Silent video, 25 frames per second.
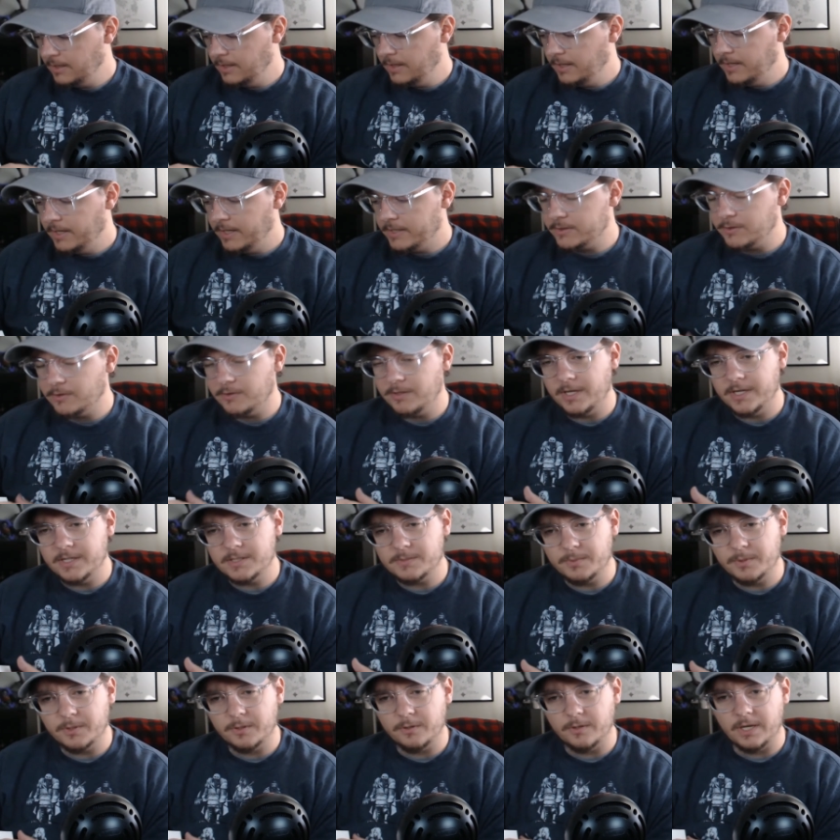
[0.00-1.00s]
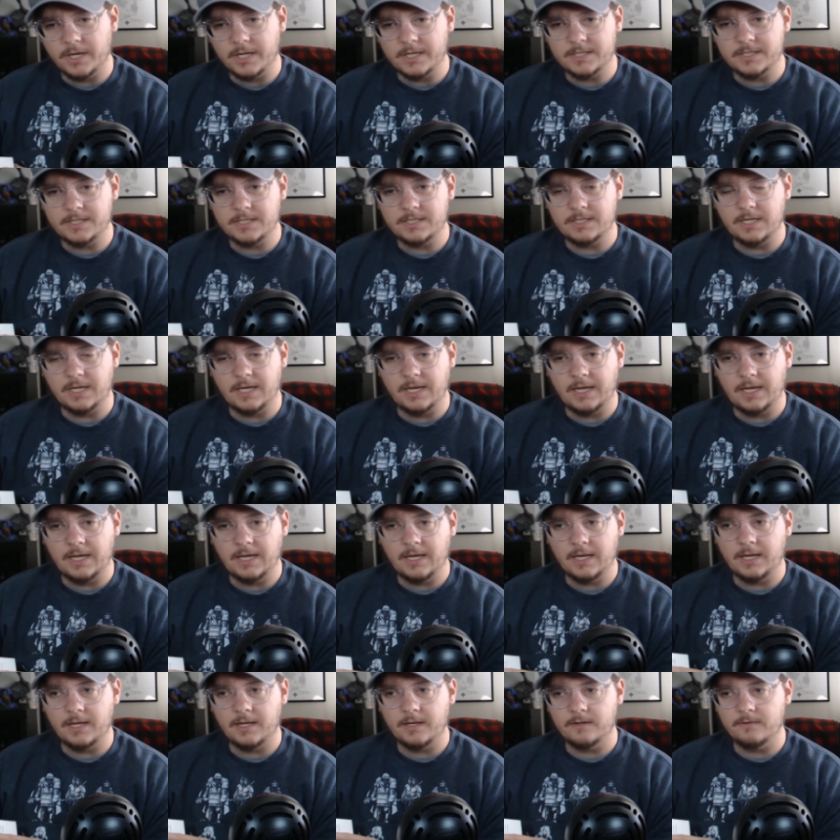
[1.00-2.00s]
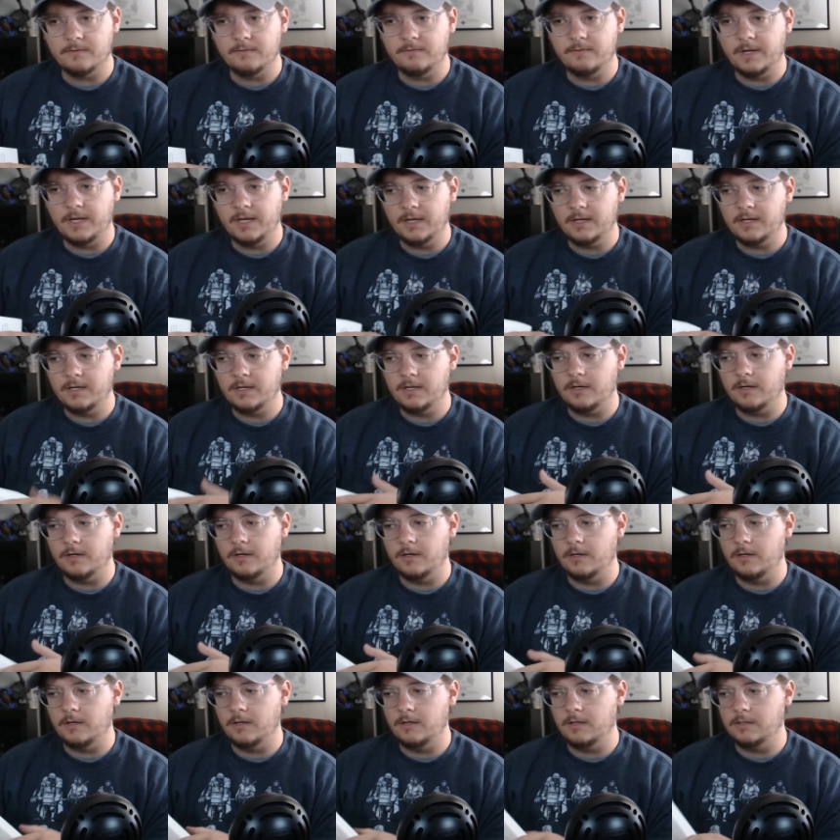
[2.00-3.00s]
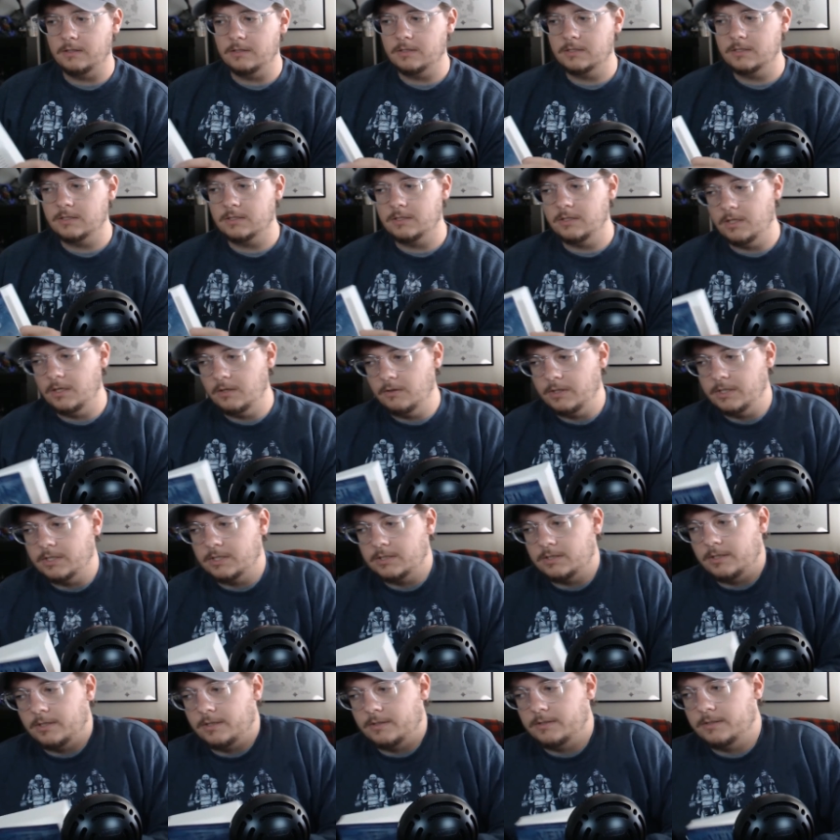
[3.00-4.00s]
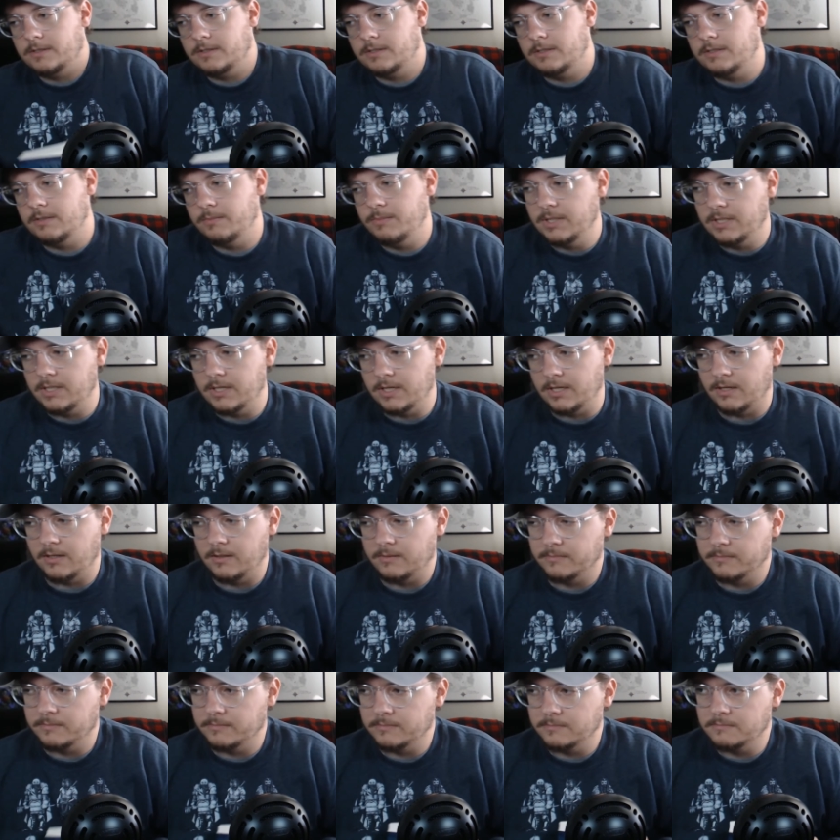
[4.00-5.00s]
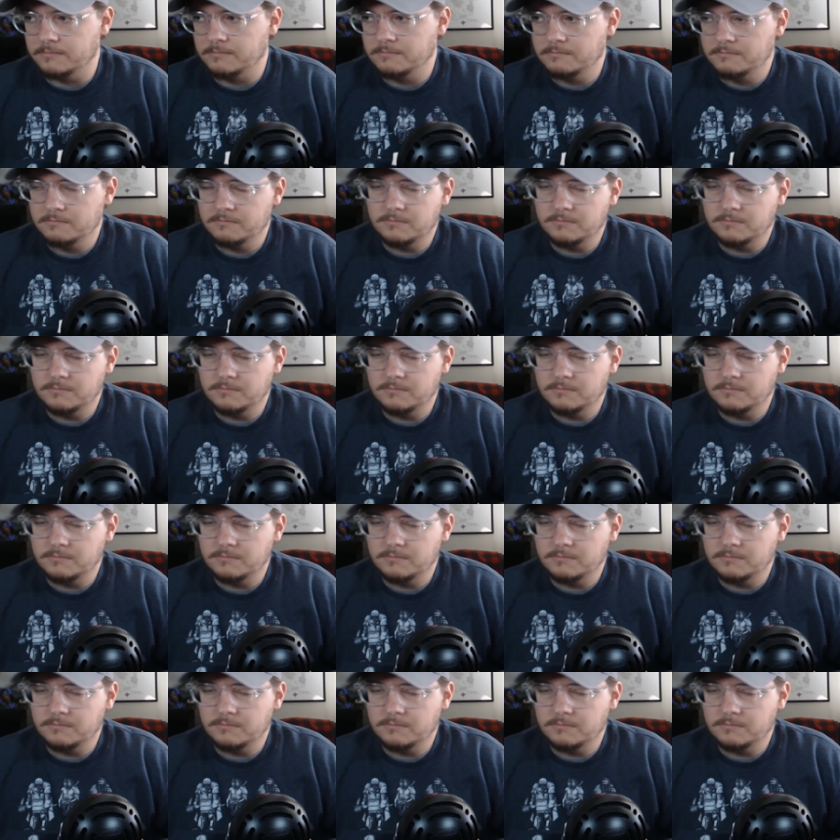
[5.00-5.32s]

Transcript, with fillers: So things progress, and Vandir slowly starts to become